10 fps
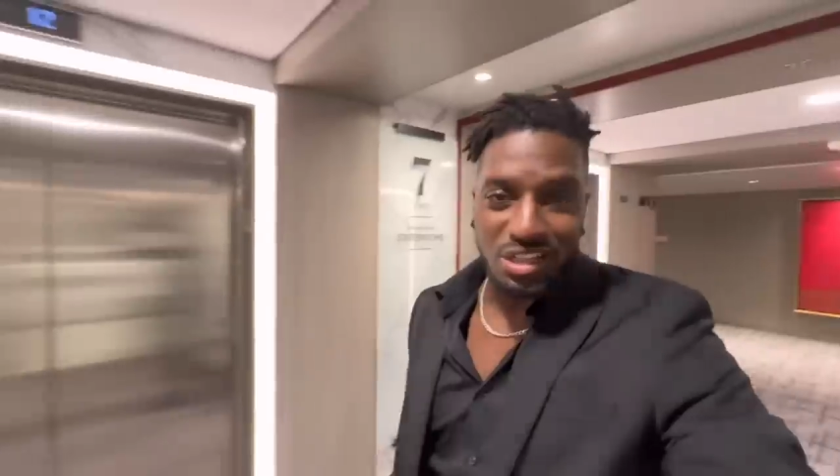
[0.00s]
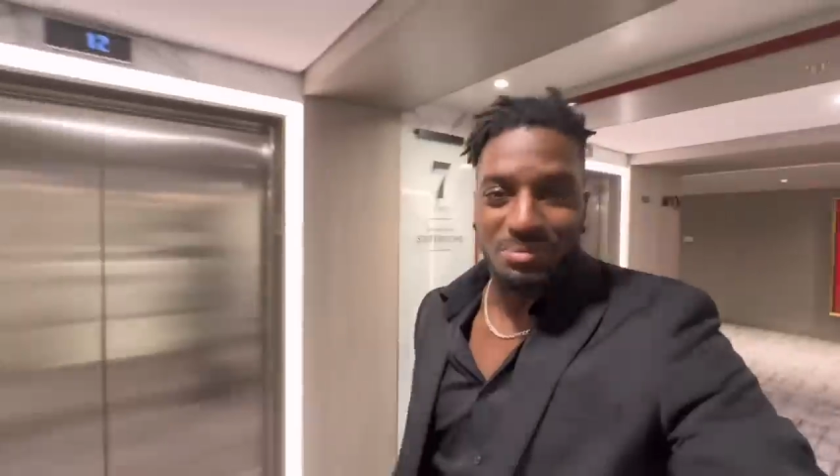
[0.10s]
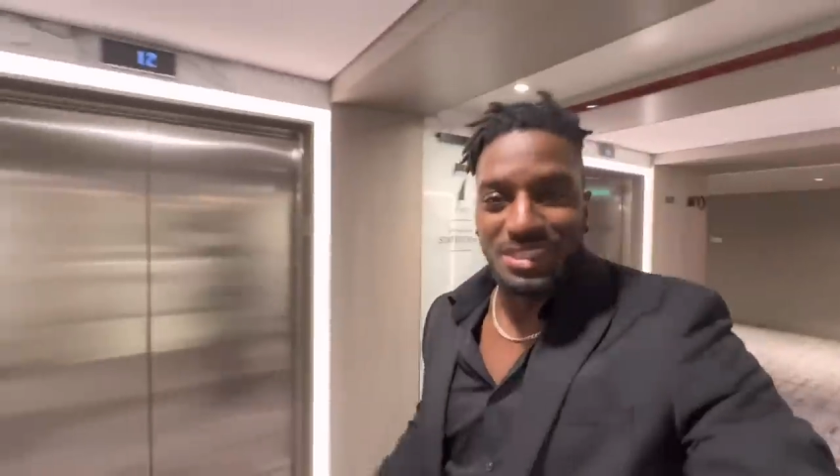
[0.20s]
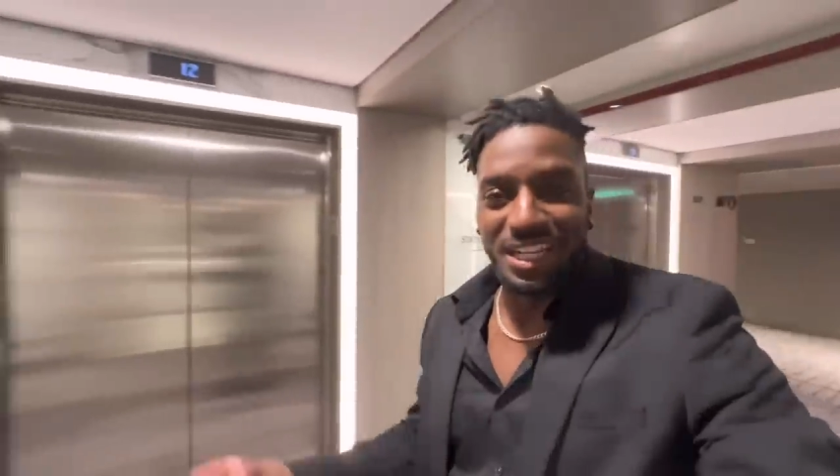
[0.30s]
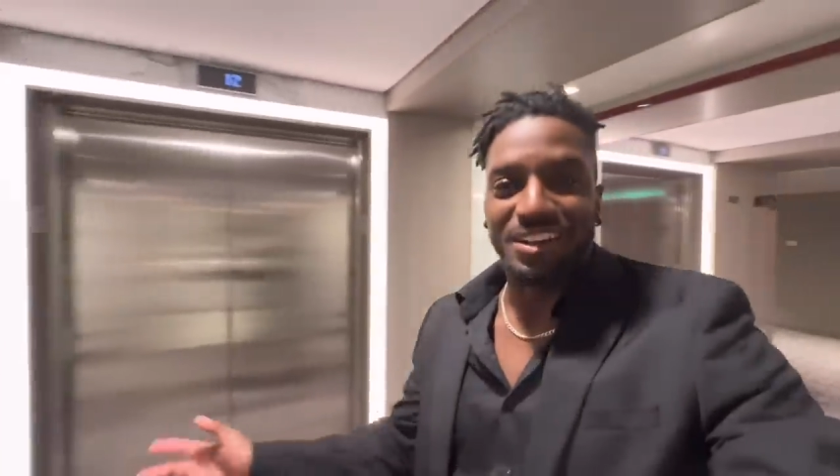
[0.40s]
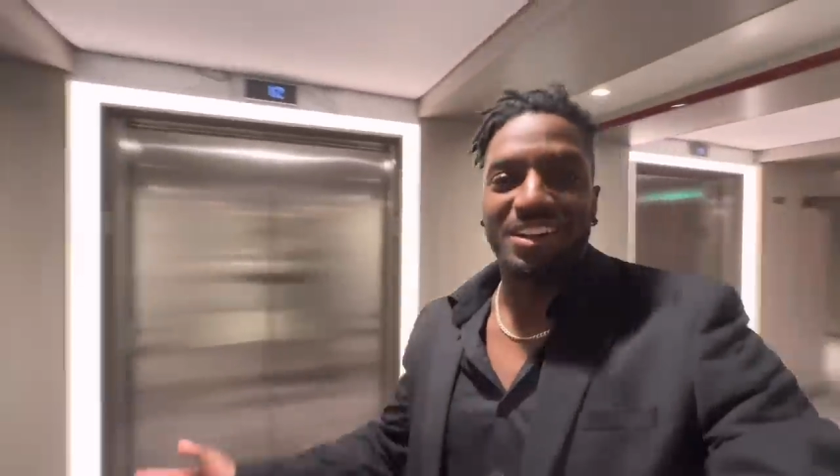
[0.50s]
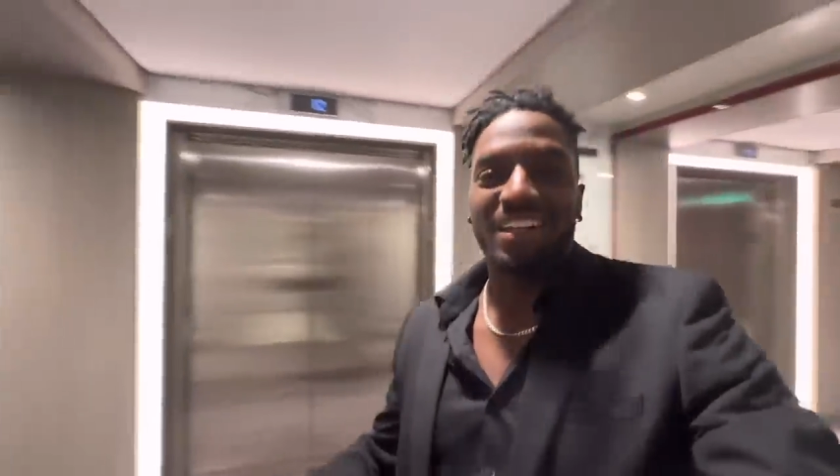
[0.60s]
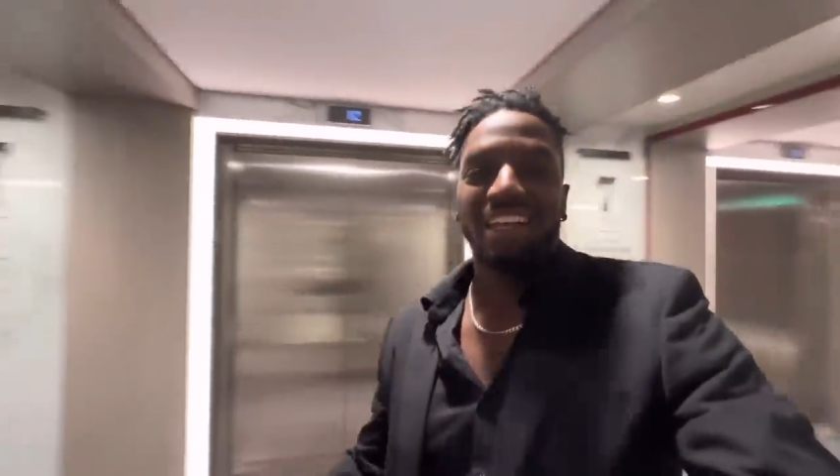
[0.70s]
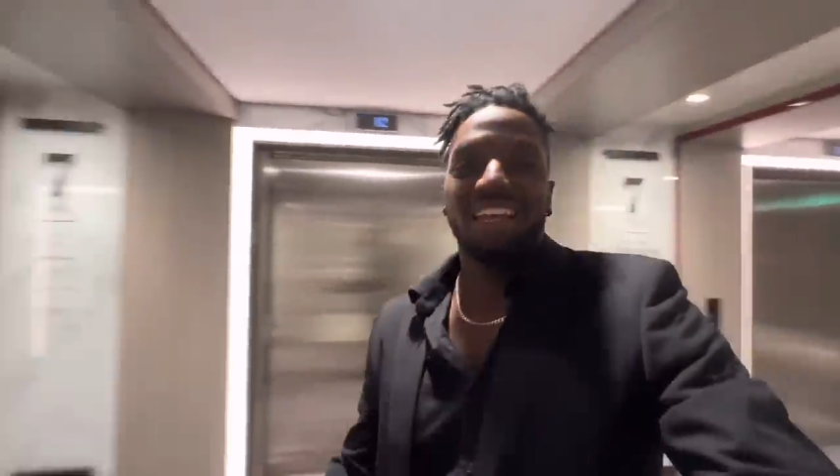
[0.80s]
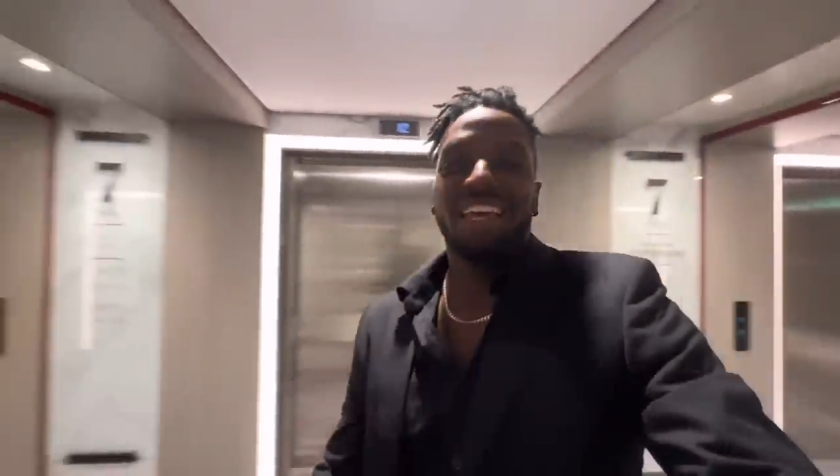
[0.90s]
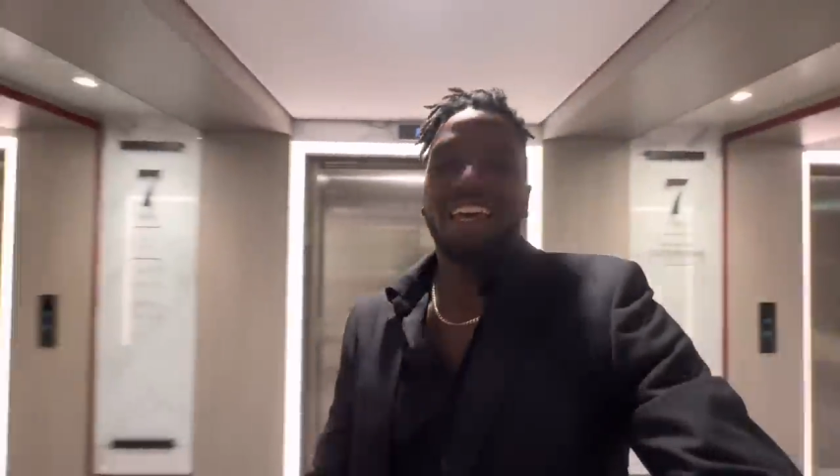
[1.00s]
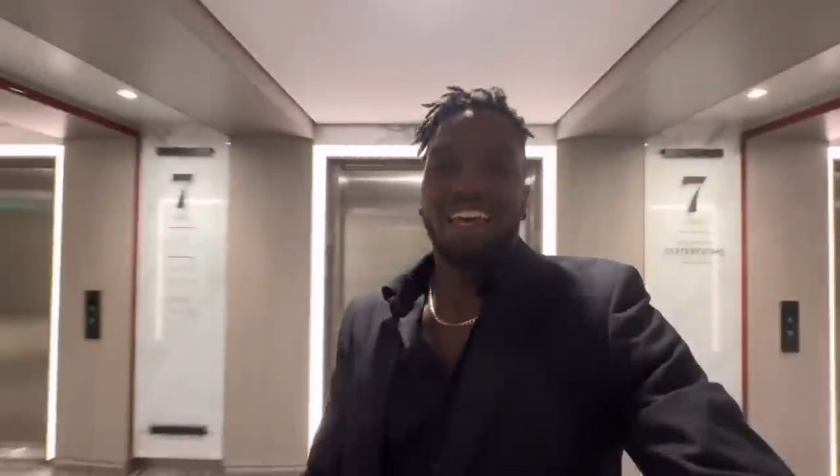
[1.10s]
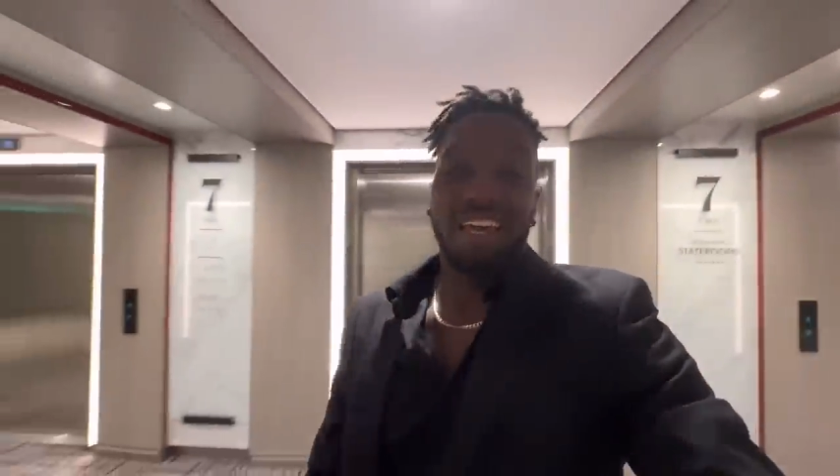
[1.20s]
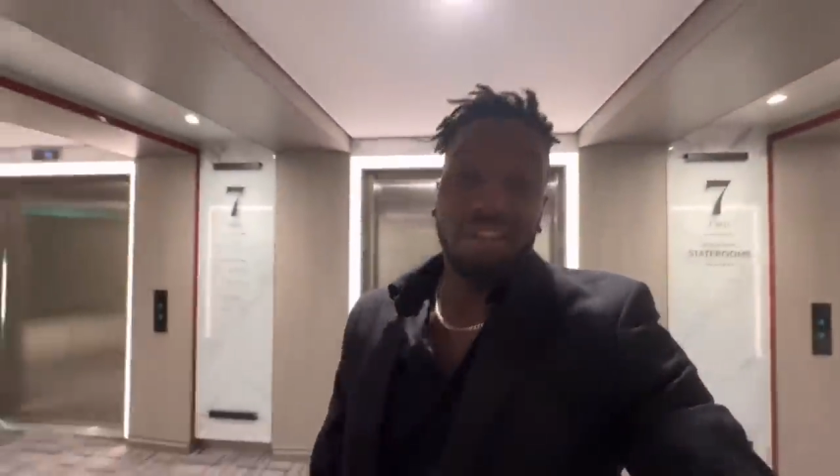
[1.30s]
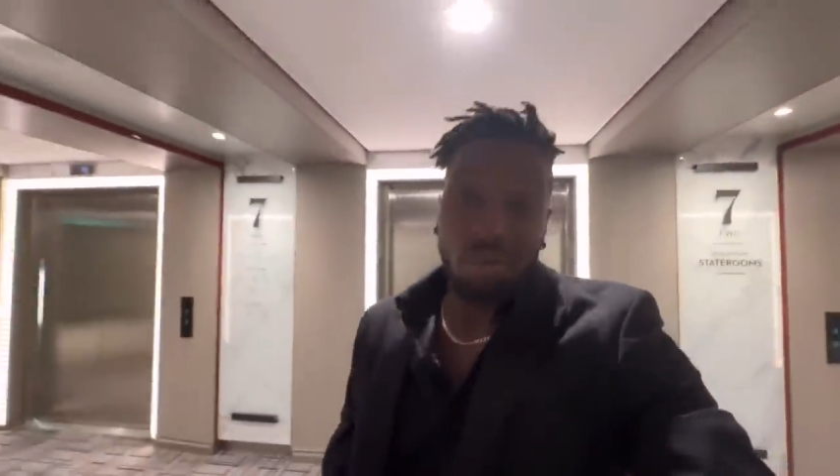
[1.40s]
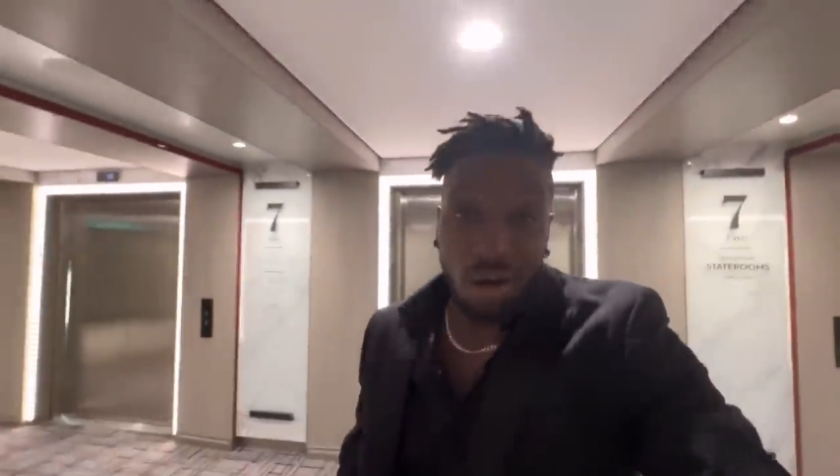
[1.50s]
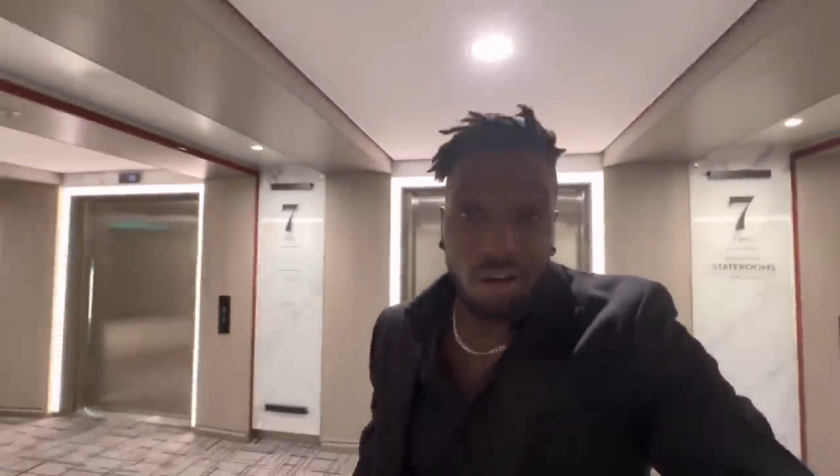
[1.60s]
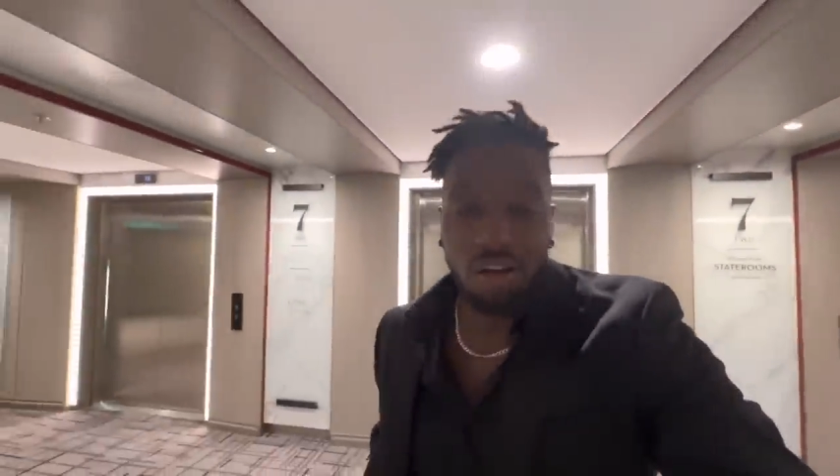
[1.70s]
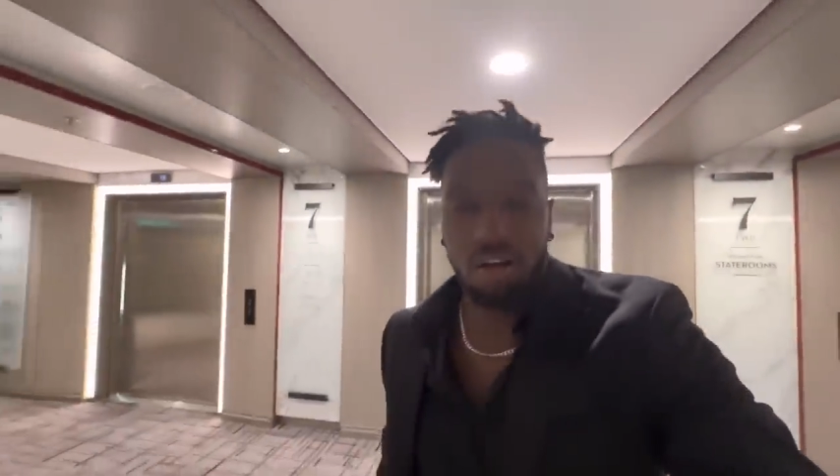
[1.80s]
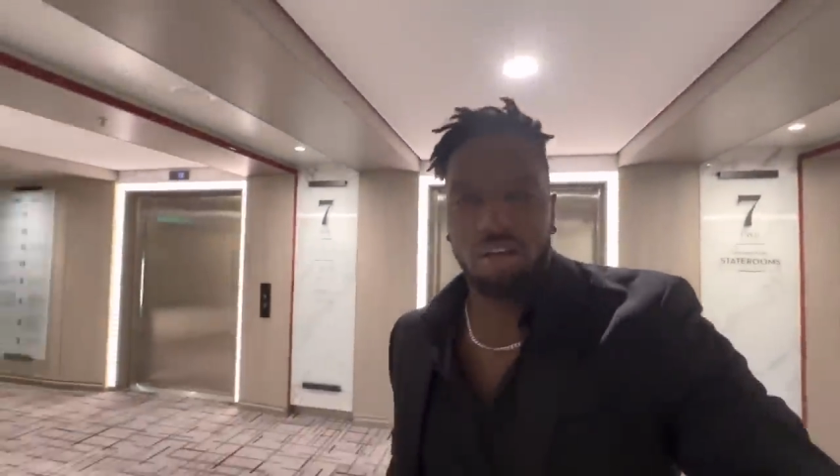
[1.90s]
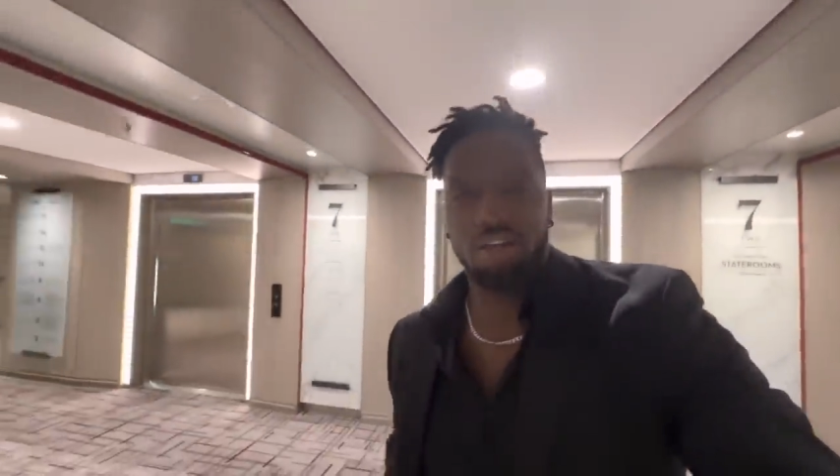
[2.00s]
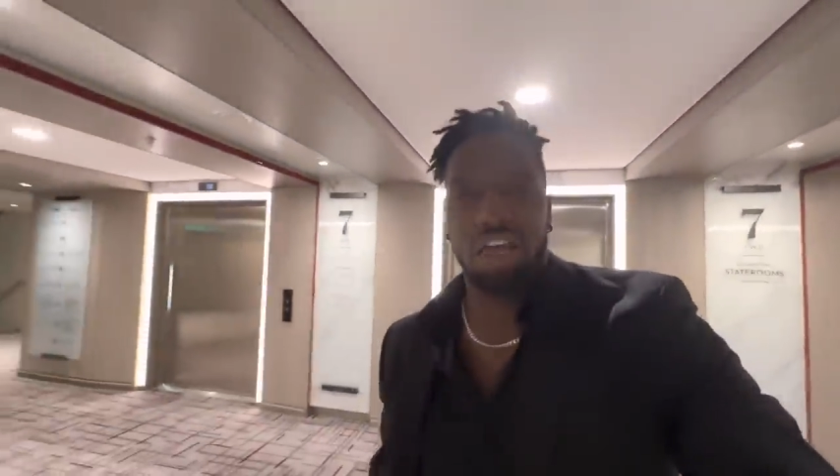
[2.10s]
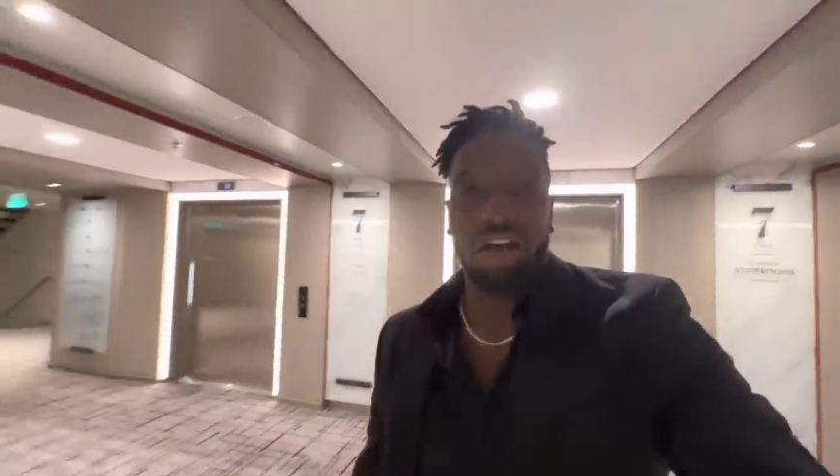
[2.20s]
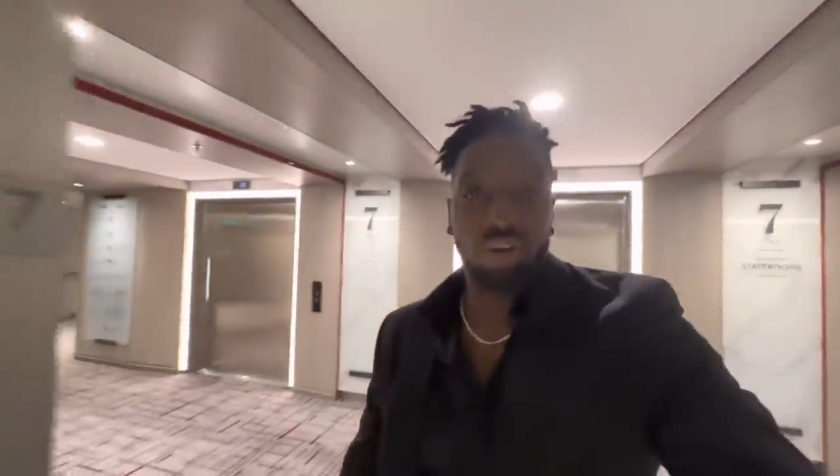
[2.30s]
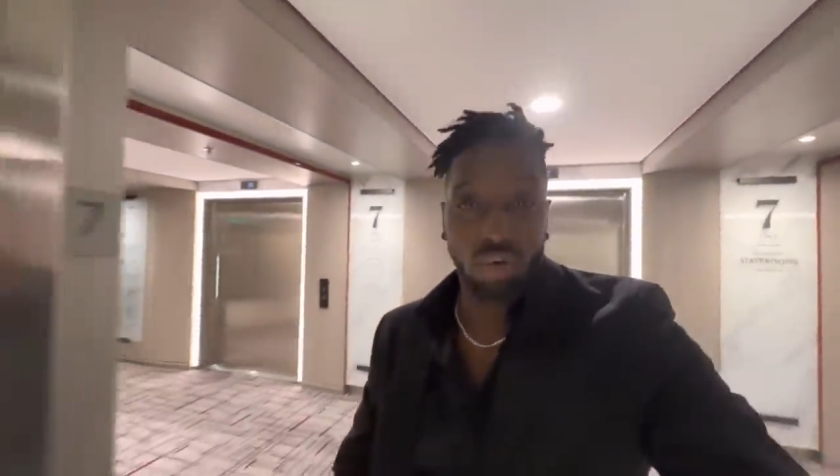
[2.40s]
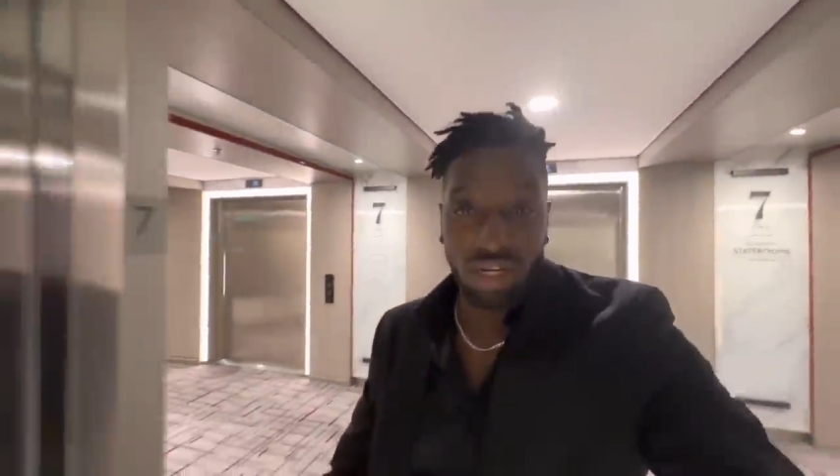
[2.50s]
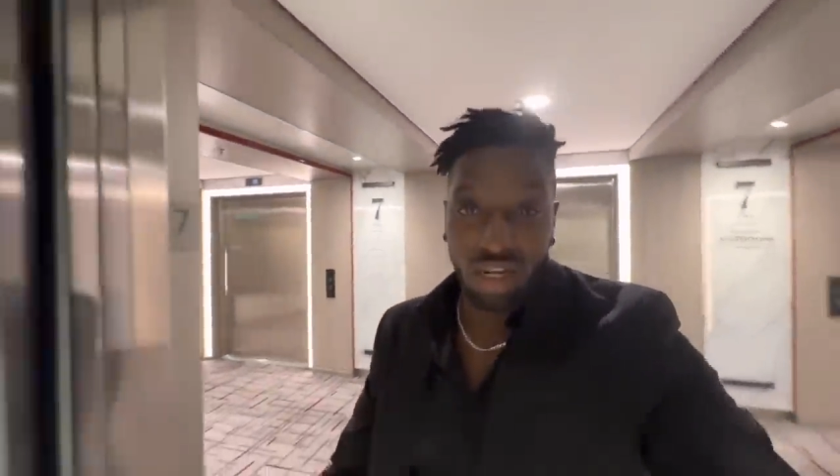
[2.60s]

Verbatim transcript: some dinner and well, have a great